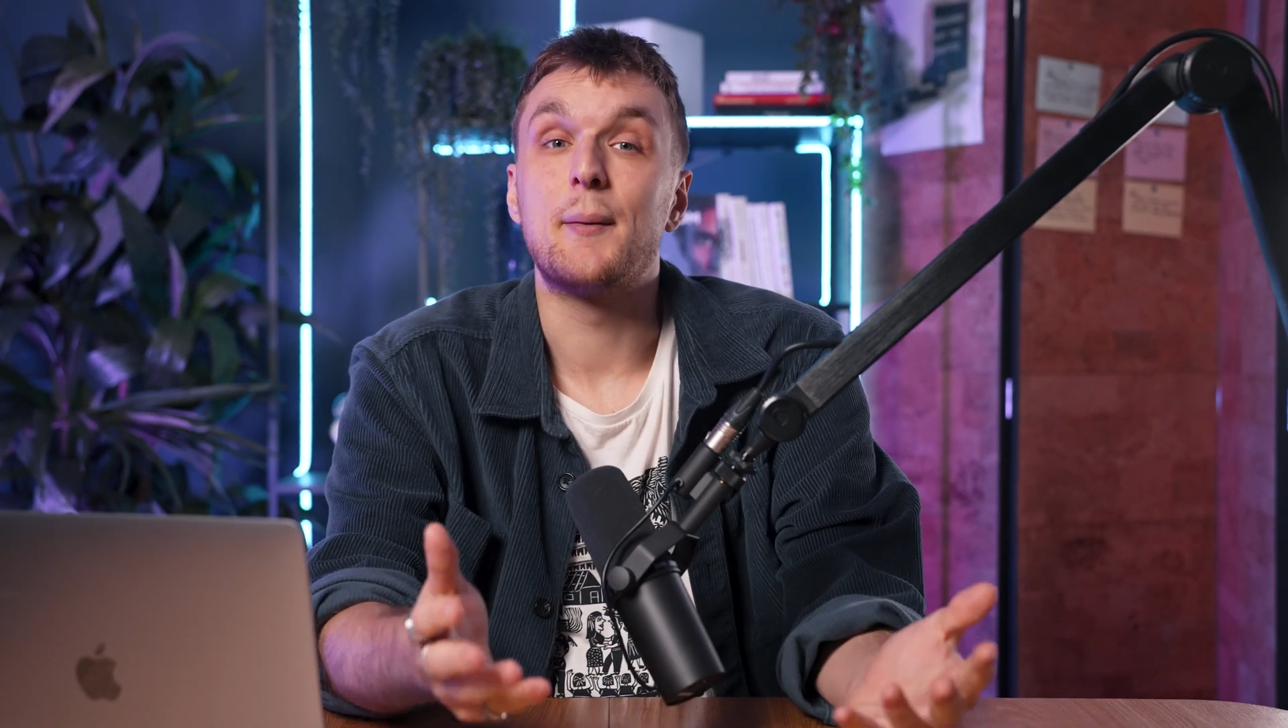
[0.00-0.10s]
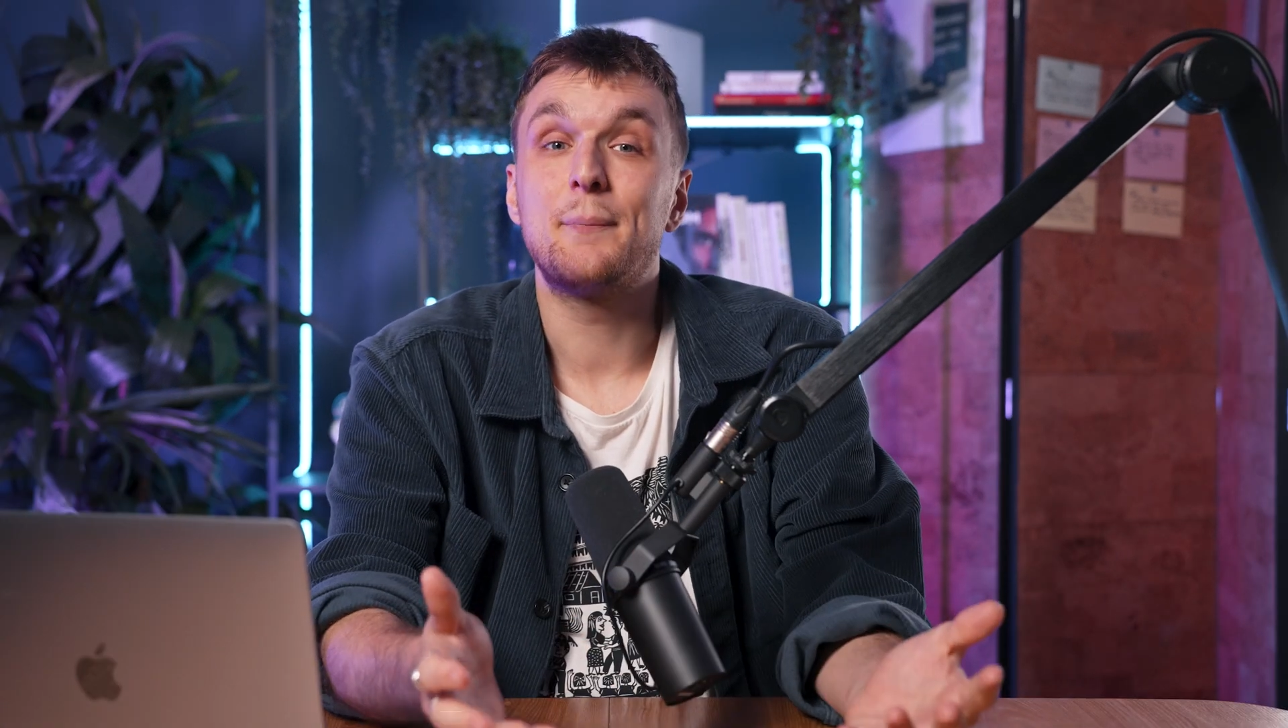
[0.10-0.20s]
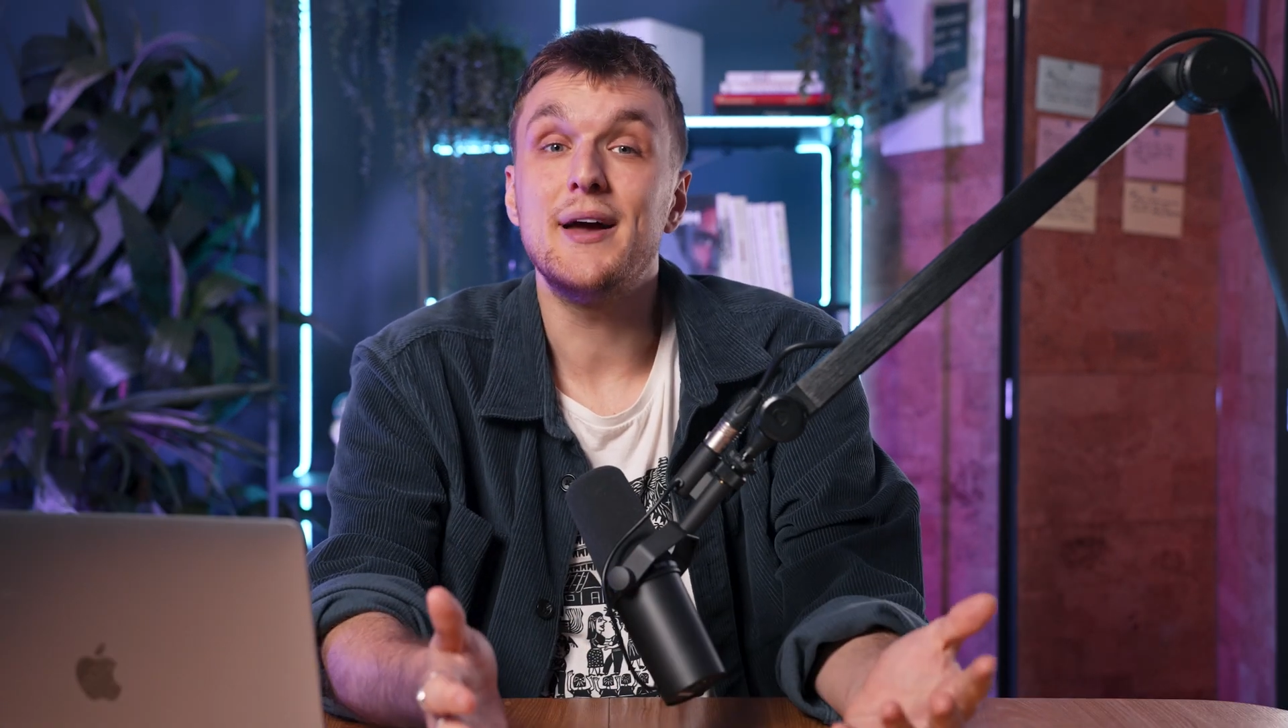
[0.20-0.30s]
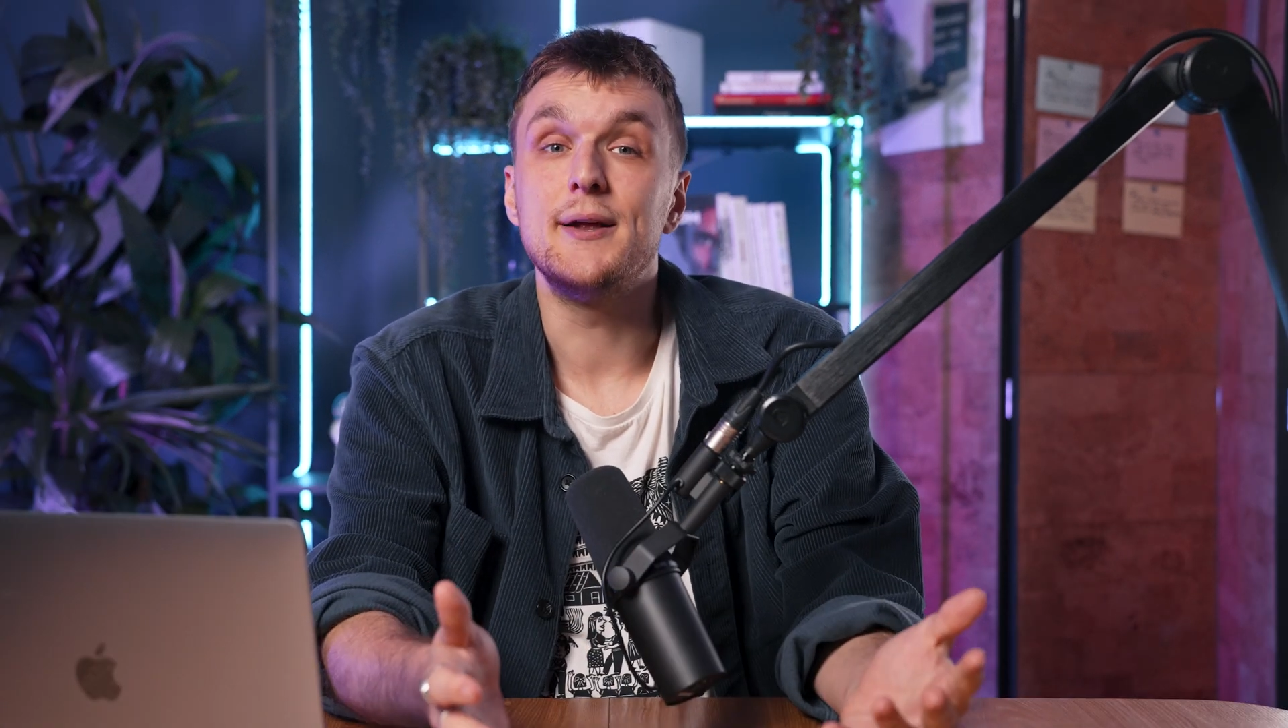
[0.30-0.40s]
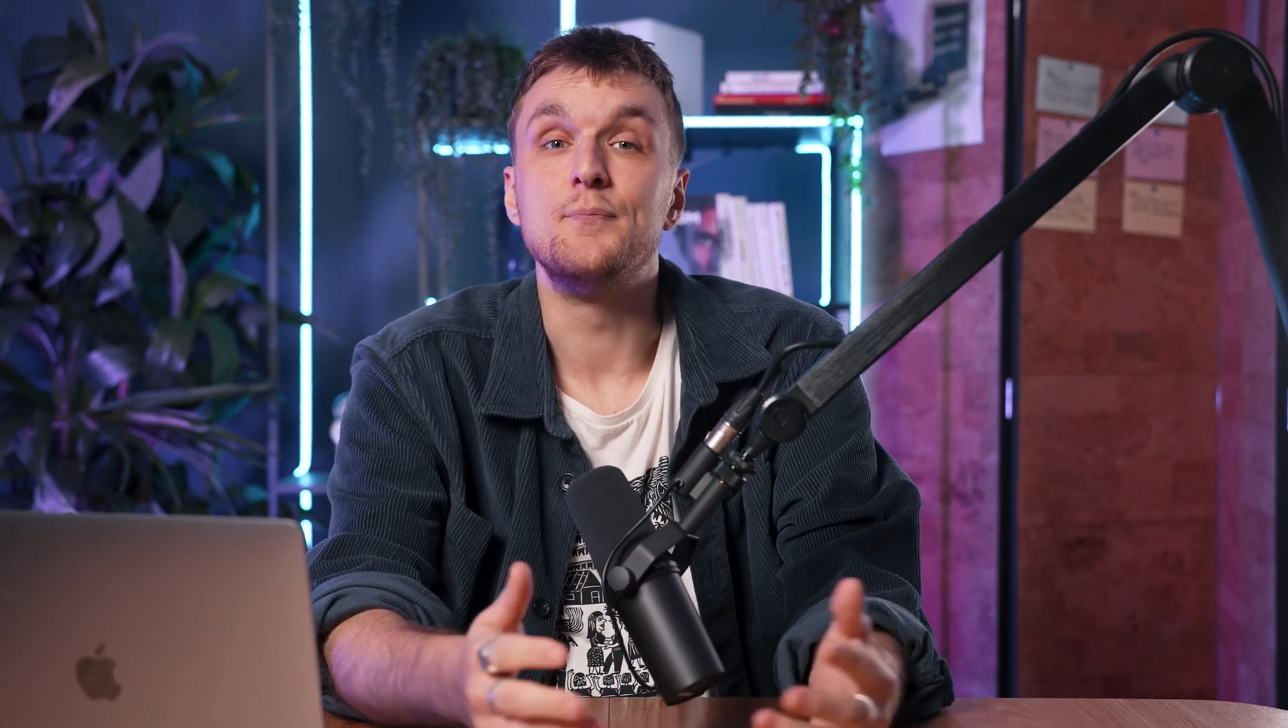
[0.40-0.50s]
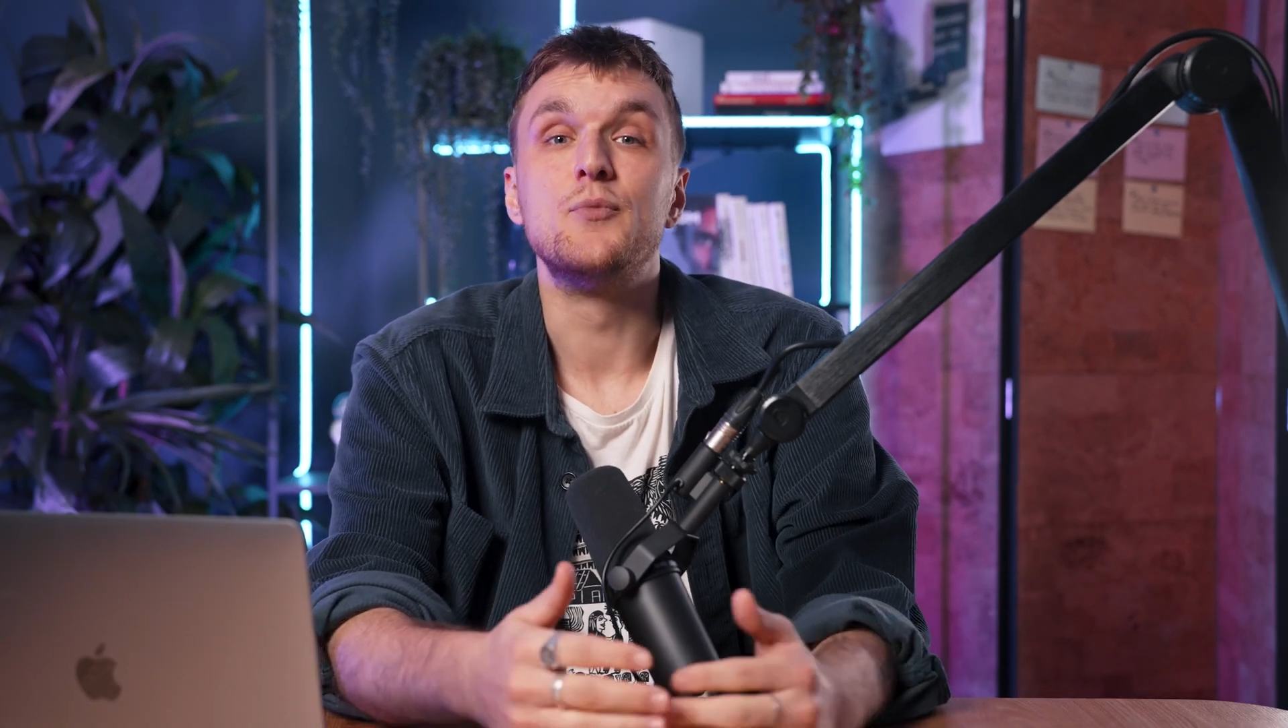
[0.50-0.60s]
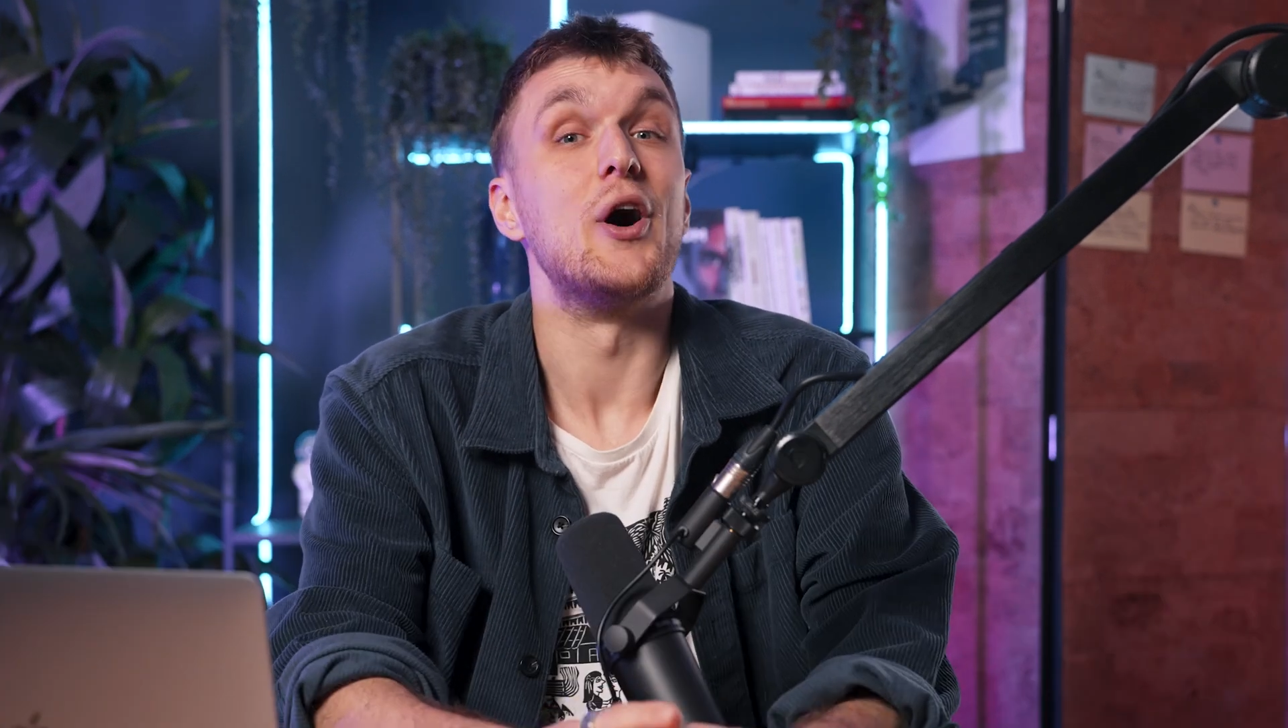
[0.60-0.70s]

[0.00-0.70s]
campaign.